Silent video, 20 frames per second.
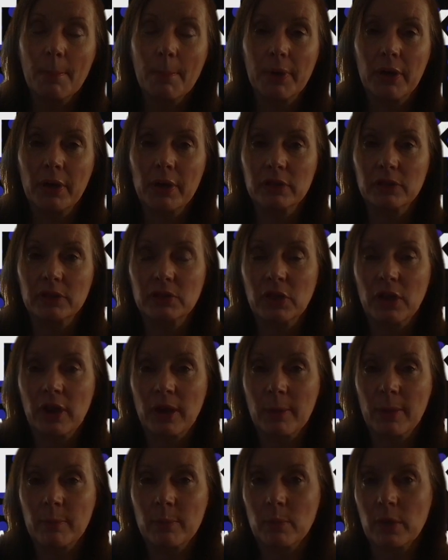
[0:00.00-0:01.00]
But
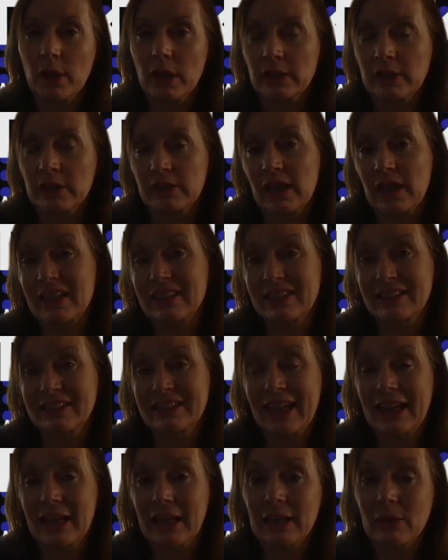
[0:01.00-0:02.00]
as I
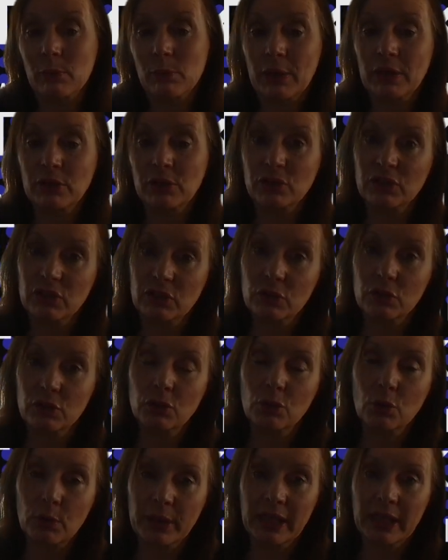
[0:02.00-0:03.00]
say, we're just
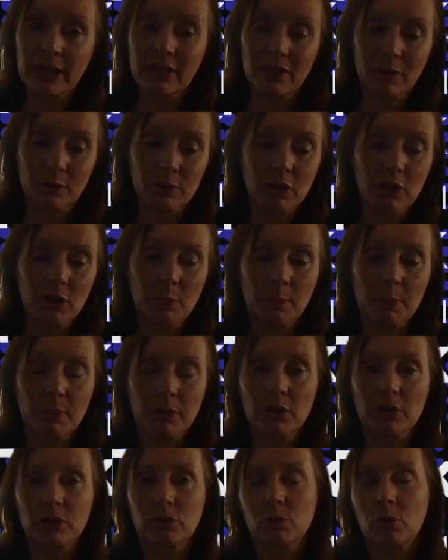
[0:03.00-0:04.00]
talking
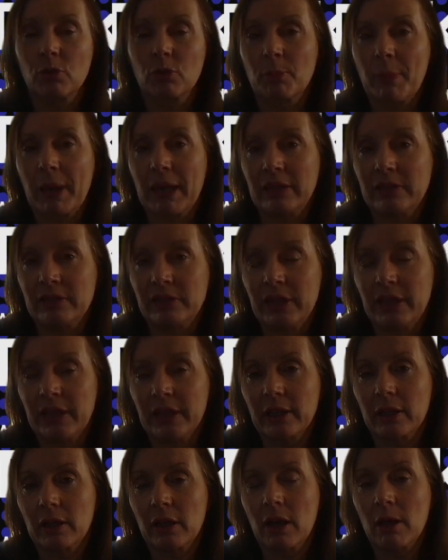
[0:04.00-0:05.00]
the sort of
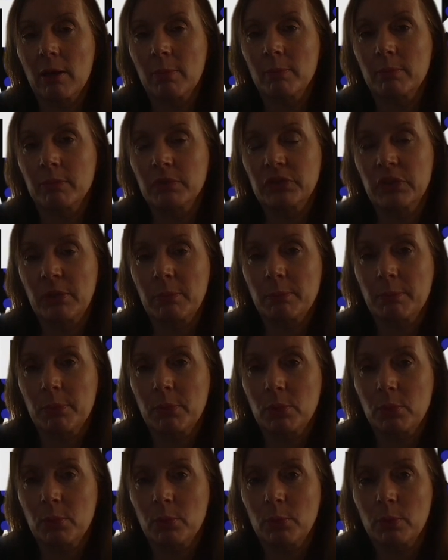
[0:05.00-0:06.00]
basic,
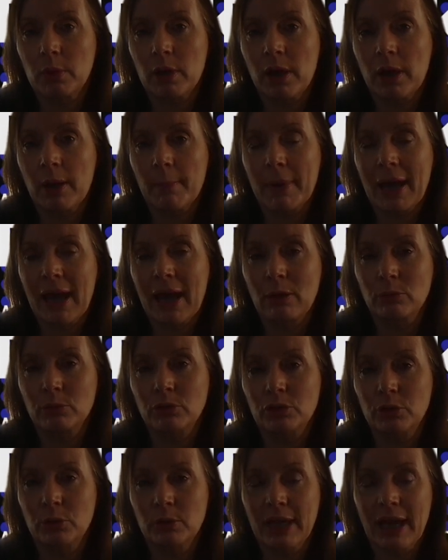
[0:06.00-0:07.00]
simple, how
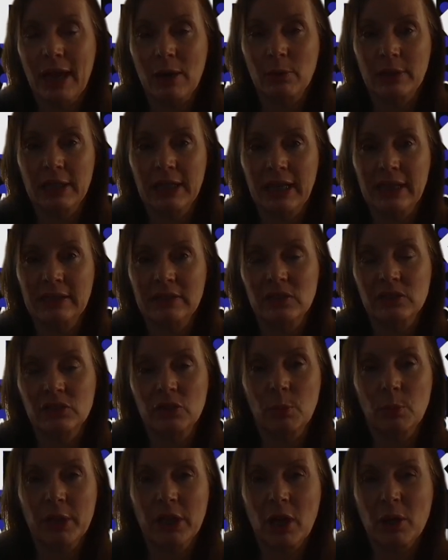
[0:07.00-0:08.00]
do you calculate it?
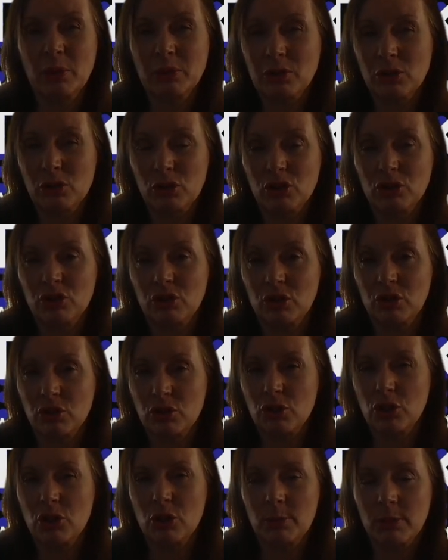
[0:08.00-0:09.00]
So we're going to just
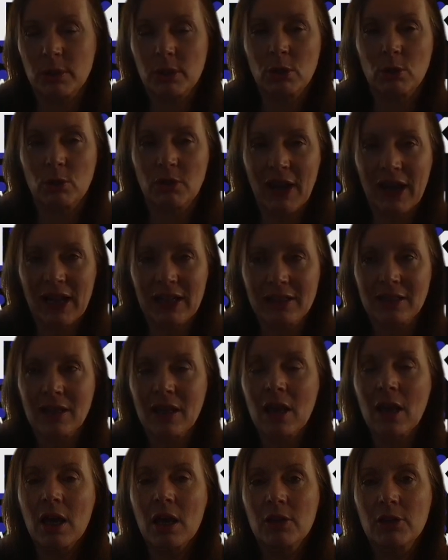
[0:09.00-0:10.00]
assume that you've had
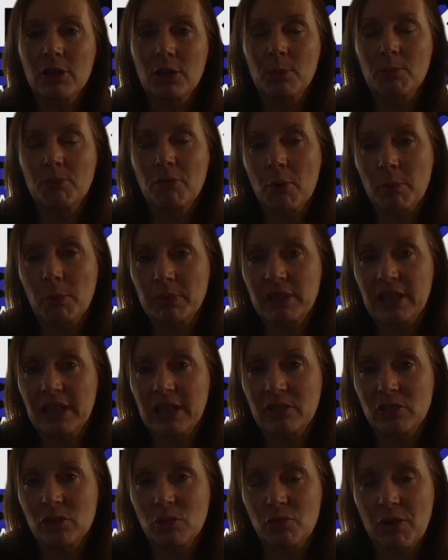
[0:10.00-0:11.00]
the property
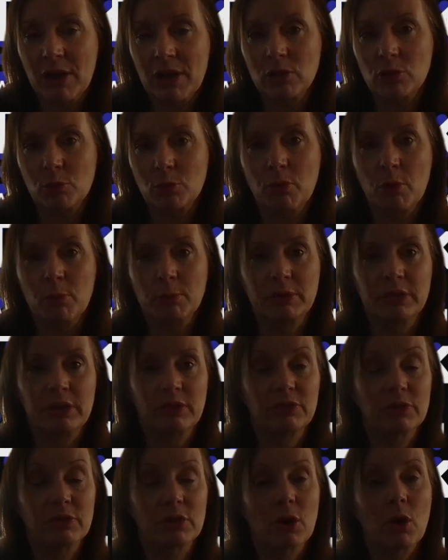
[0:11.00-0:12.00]
as a rental
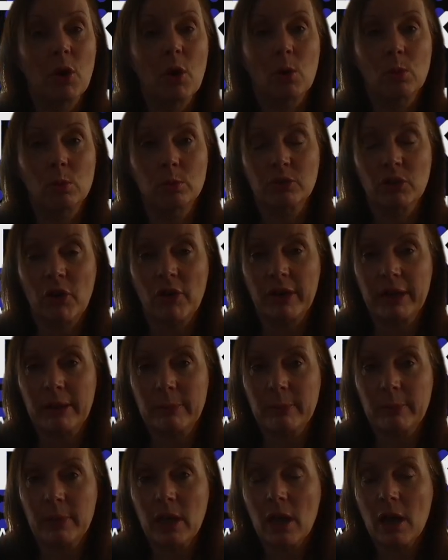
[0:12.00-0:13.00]
property for the whole
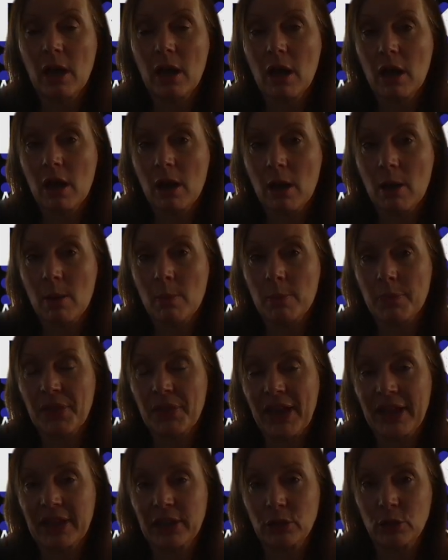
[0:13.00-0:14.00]
time
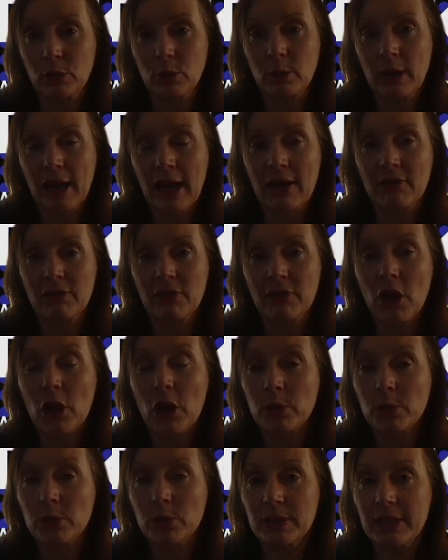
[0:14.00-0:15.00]
that you have
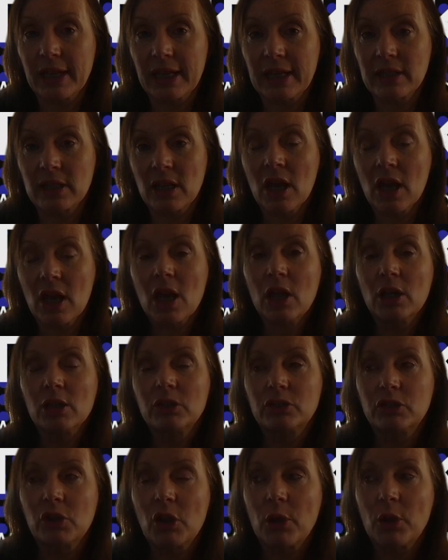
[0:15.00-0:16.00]
owned it.
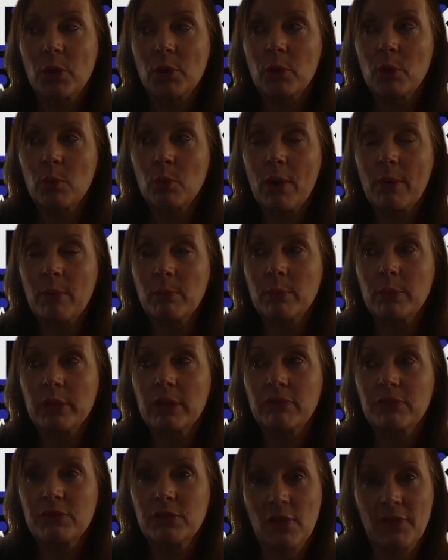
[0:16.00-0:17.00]
So when
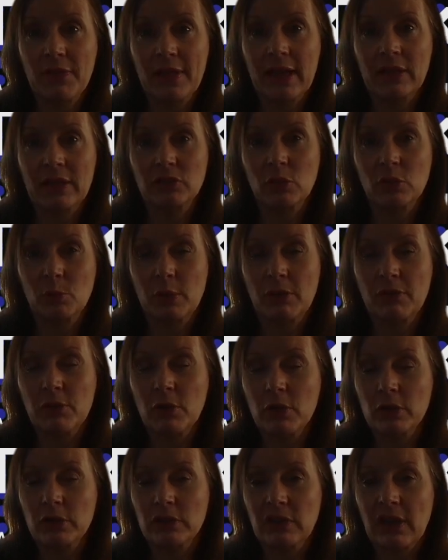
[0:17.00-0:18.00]
we've done that, so we've
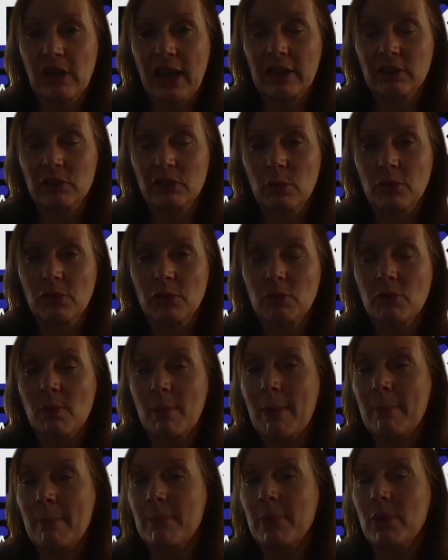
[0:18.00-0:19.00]
looked at, so if you
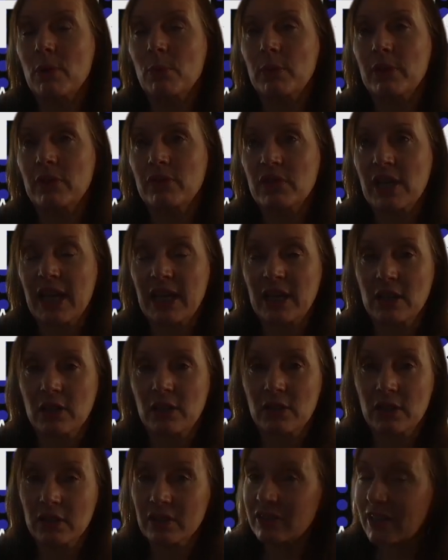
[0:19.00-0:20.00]
remember, we've
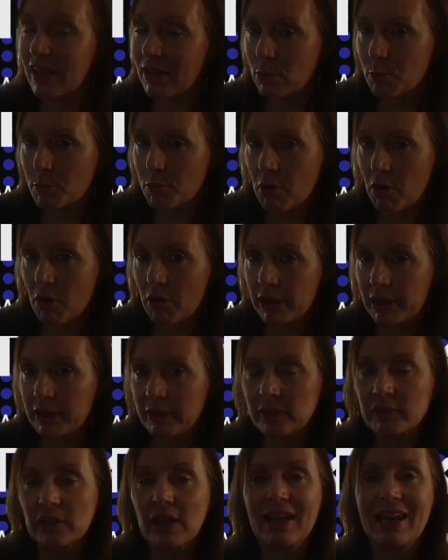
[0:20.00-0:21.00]
taken the sale
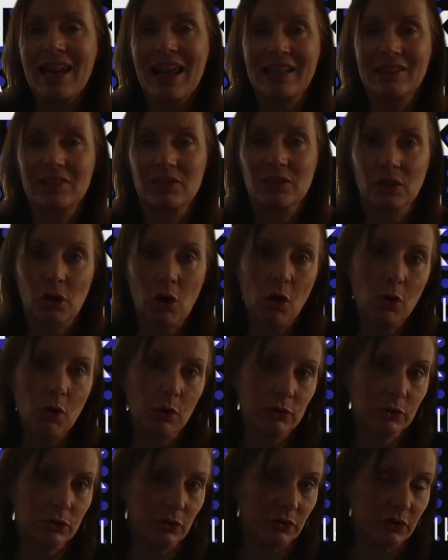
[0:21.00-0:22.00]
price less the
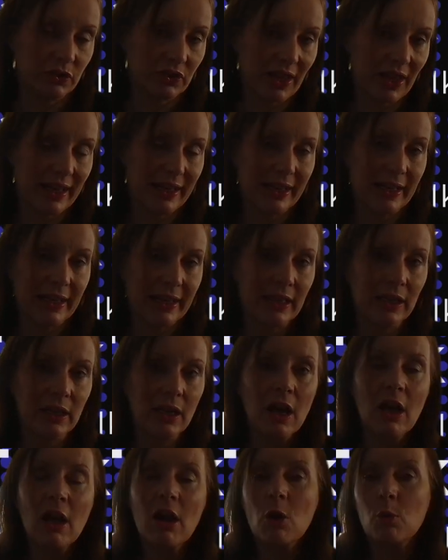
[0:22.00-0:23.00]
cost of
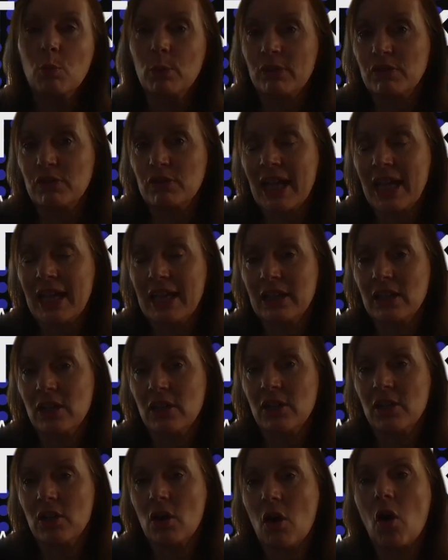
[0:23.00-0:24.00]
selling. We've
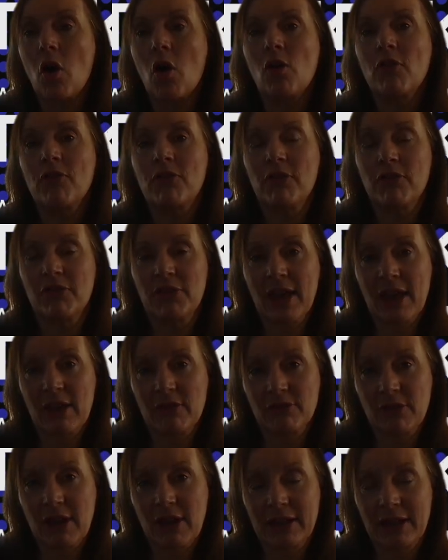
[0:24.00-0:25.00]
taken off of
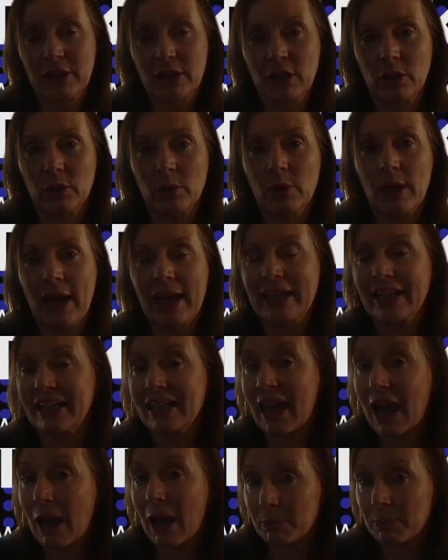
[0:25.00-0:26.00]
that value any
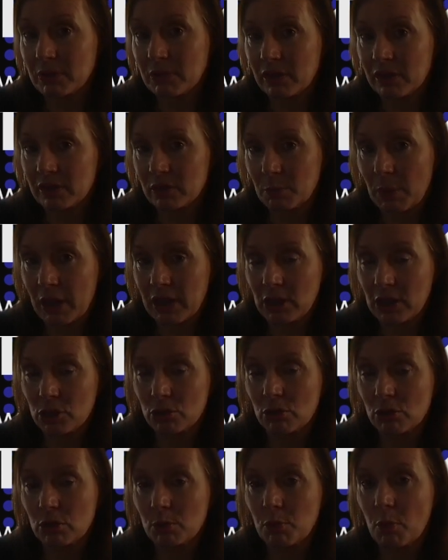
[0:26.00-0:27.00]
capital
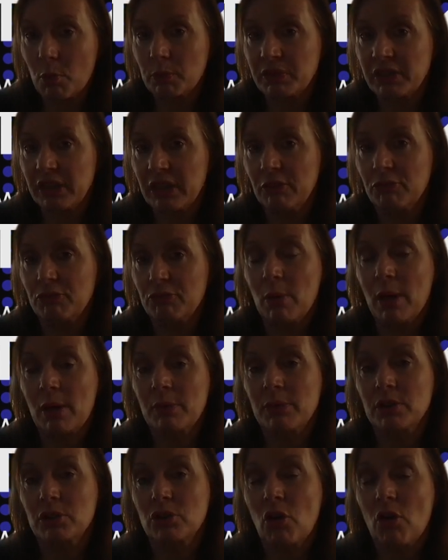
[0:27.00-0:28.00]
expenditure on the property
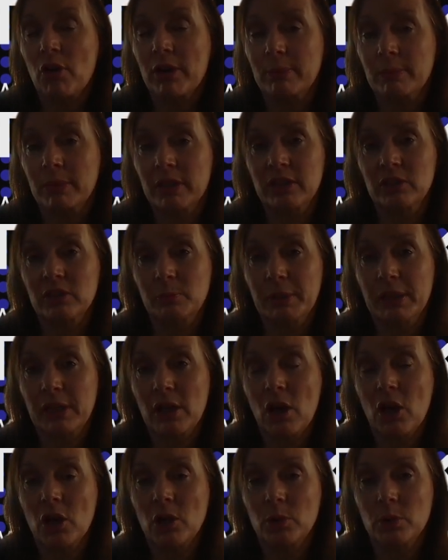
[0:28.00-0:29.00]
throughout the time that it's
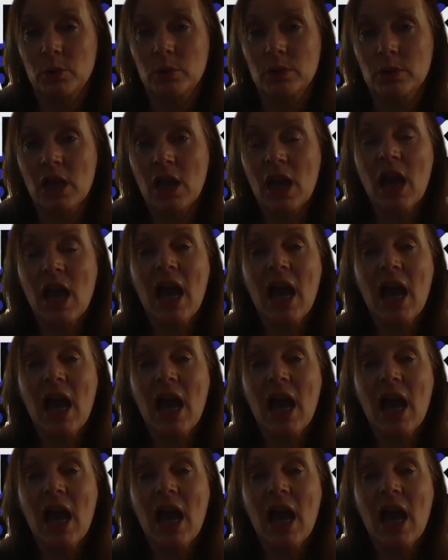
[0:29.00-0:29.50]
been owned.